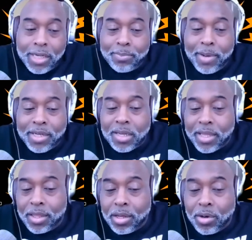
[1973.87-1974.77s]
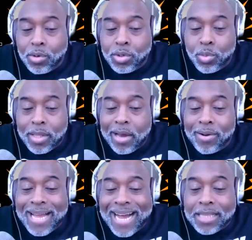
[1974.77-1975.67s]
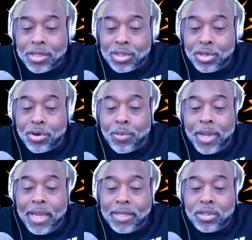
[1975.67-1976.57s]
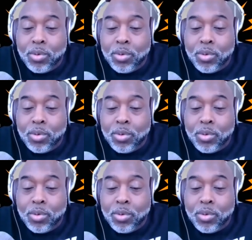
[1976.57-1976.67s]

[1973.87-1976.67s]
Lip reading: especially those without college degrees